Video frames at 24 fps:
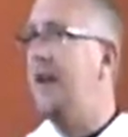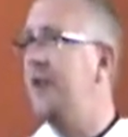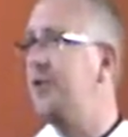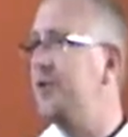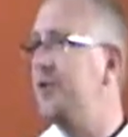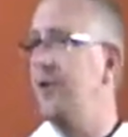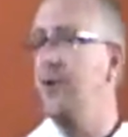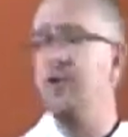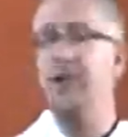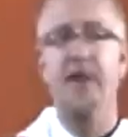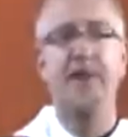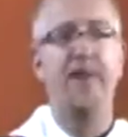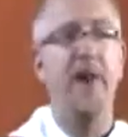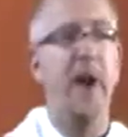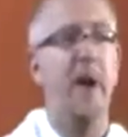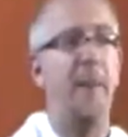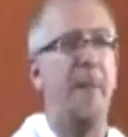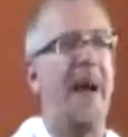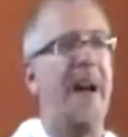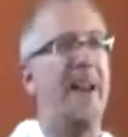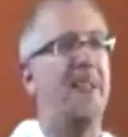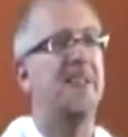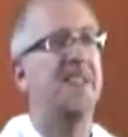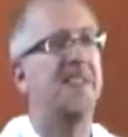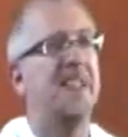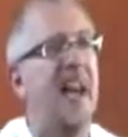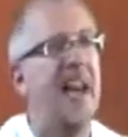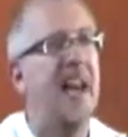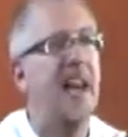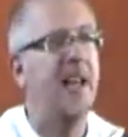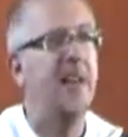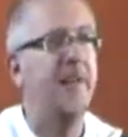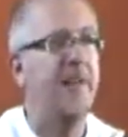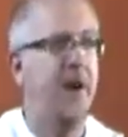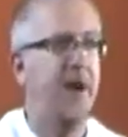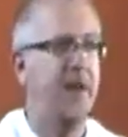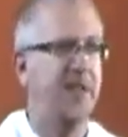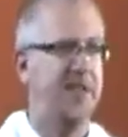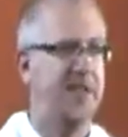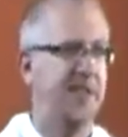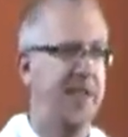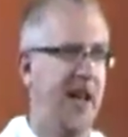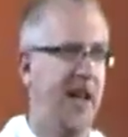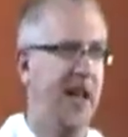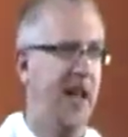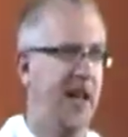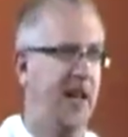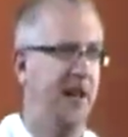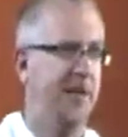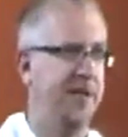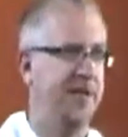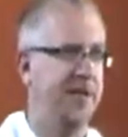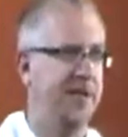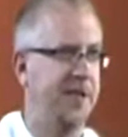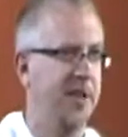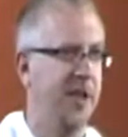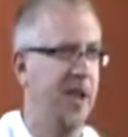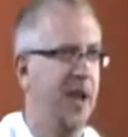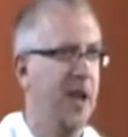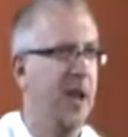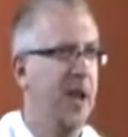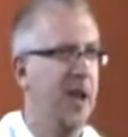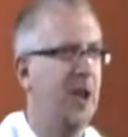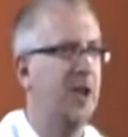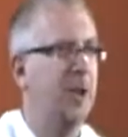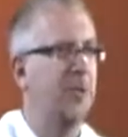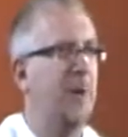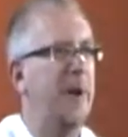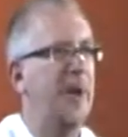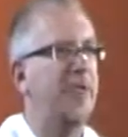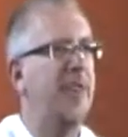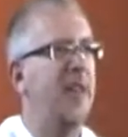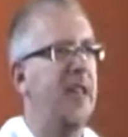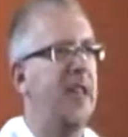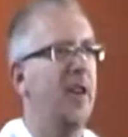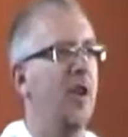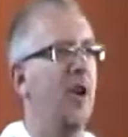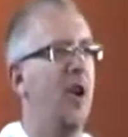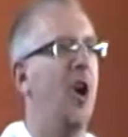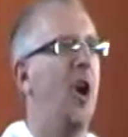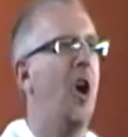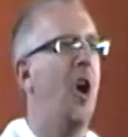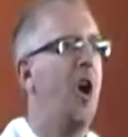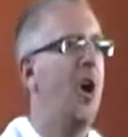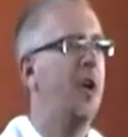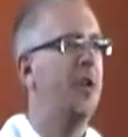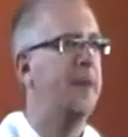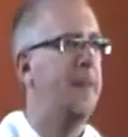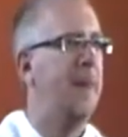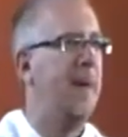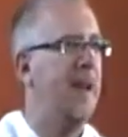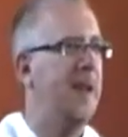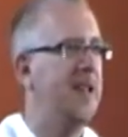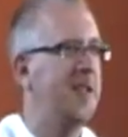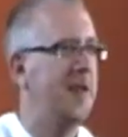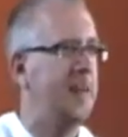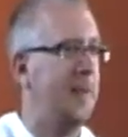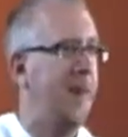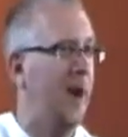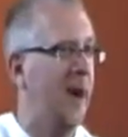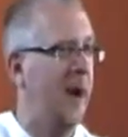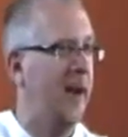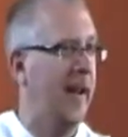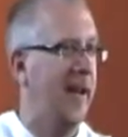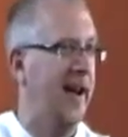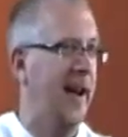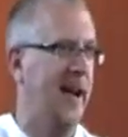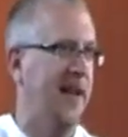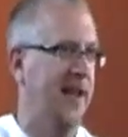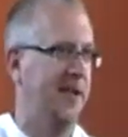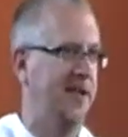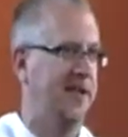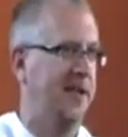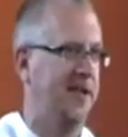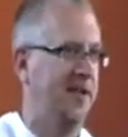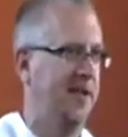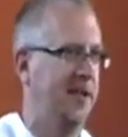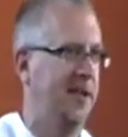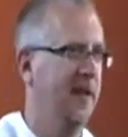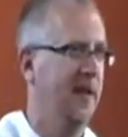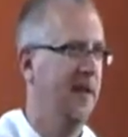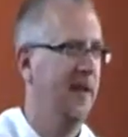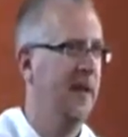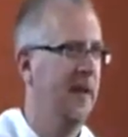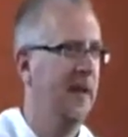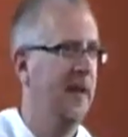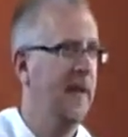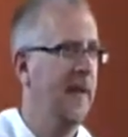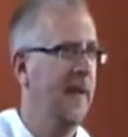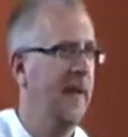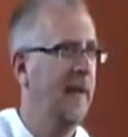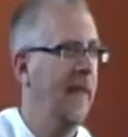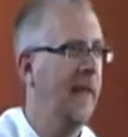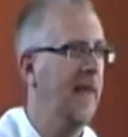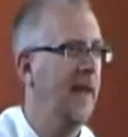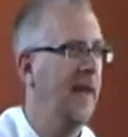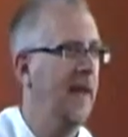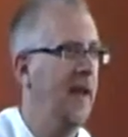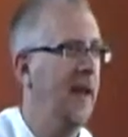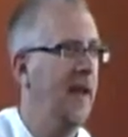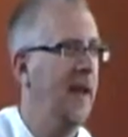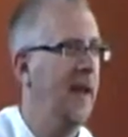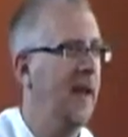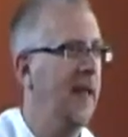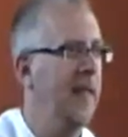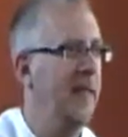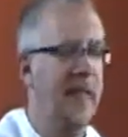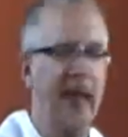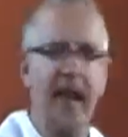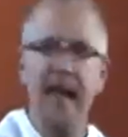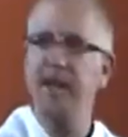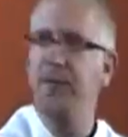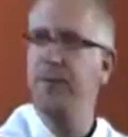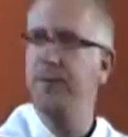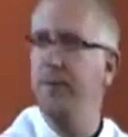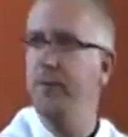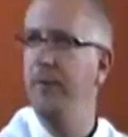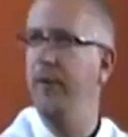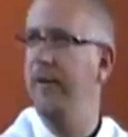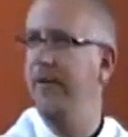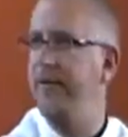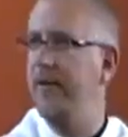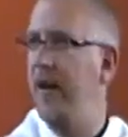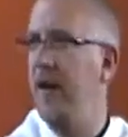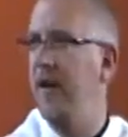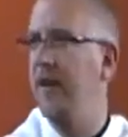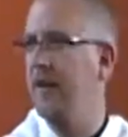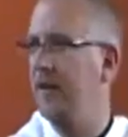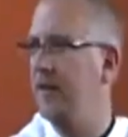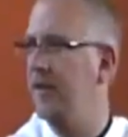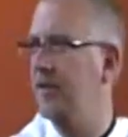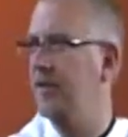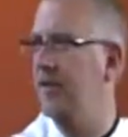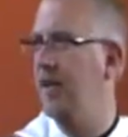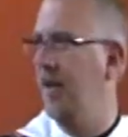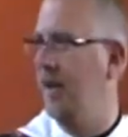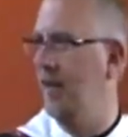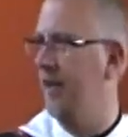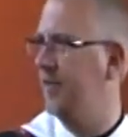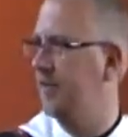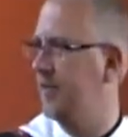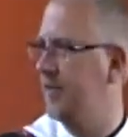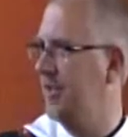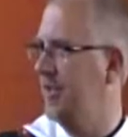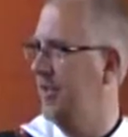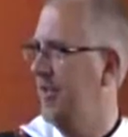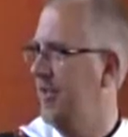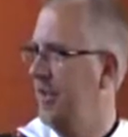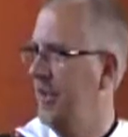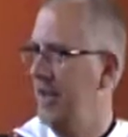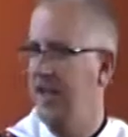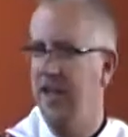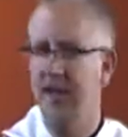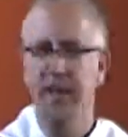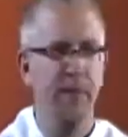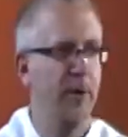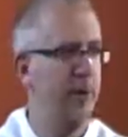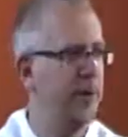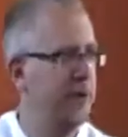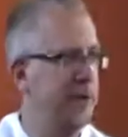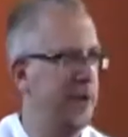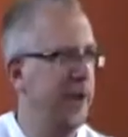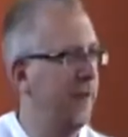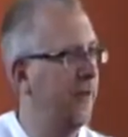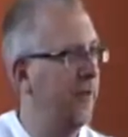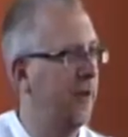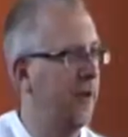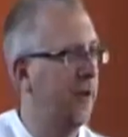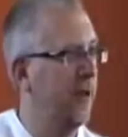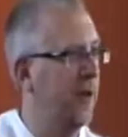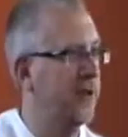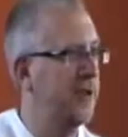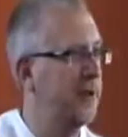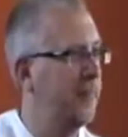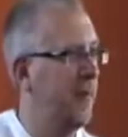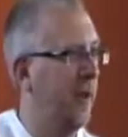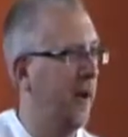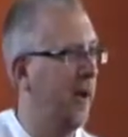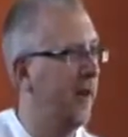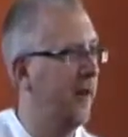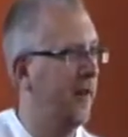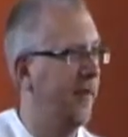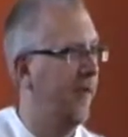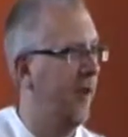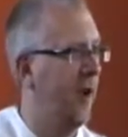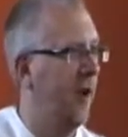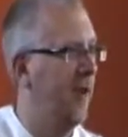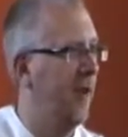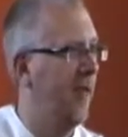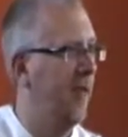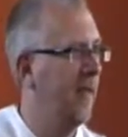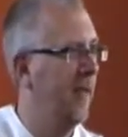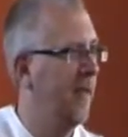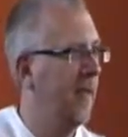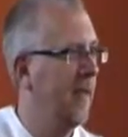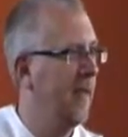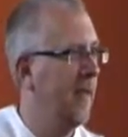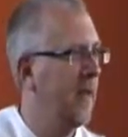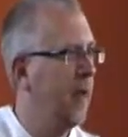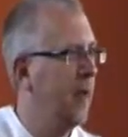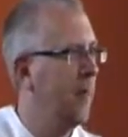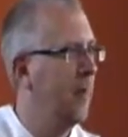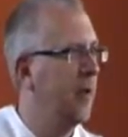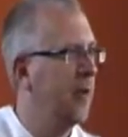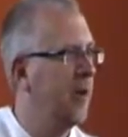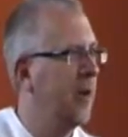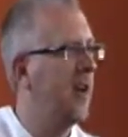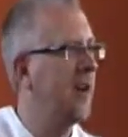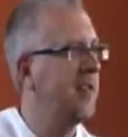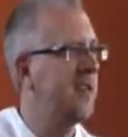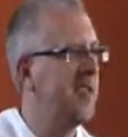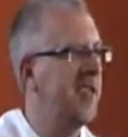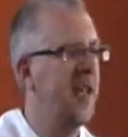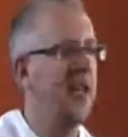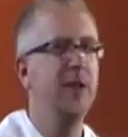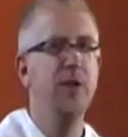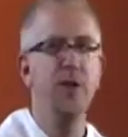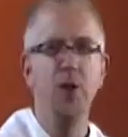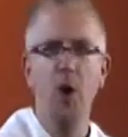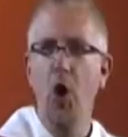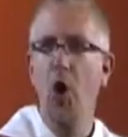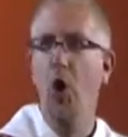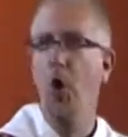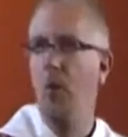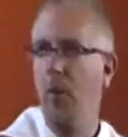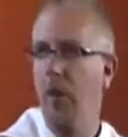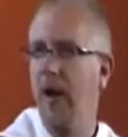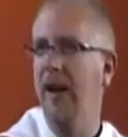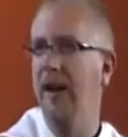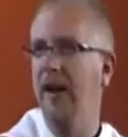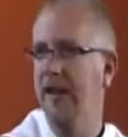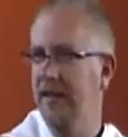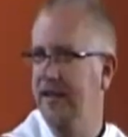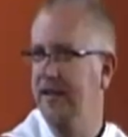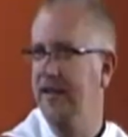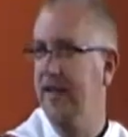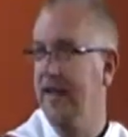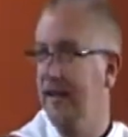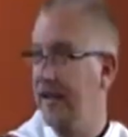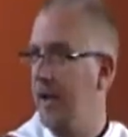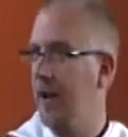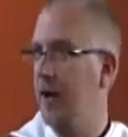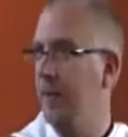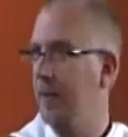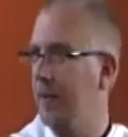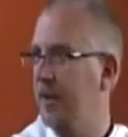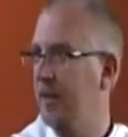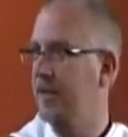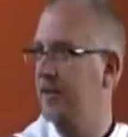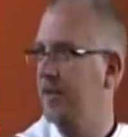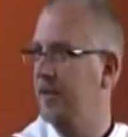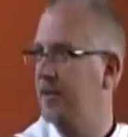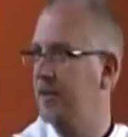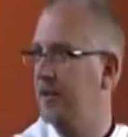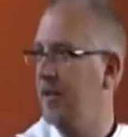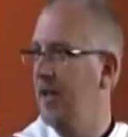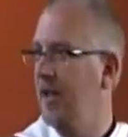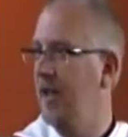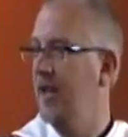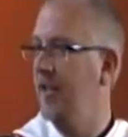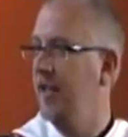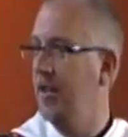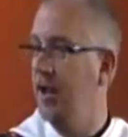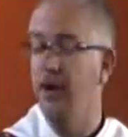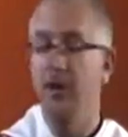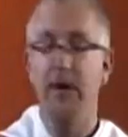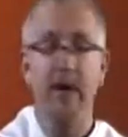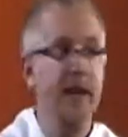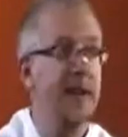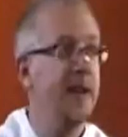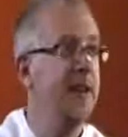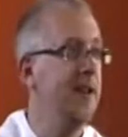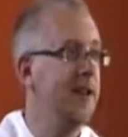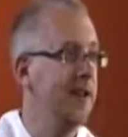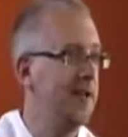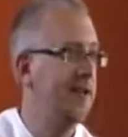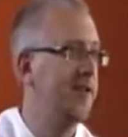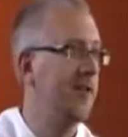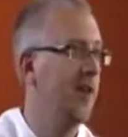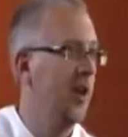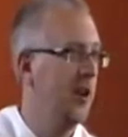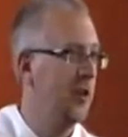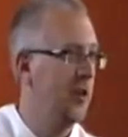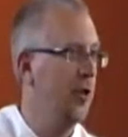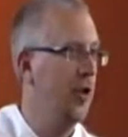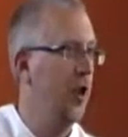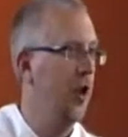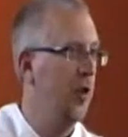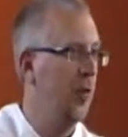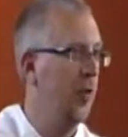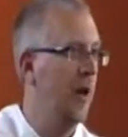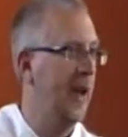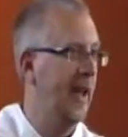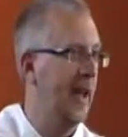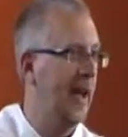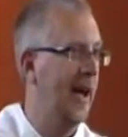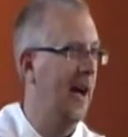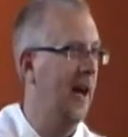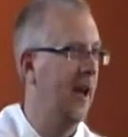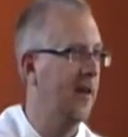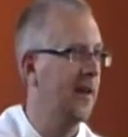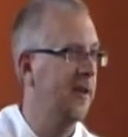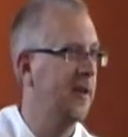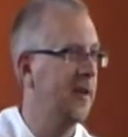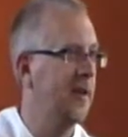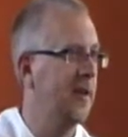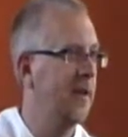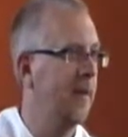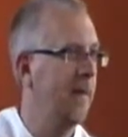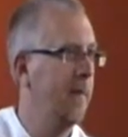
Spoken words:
or any source of help outside of ourselves, because we think it all depends upon us. And that's when we find ourselves in the most difficult spot of all, because then no one can help us. There is no way out.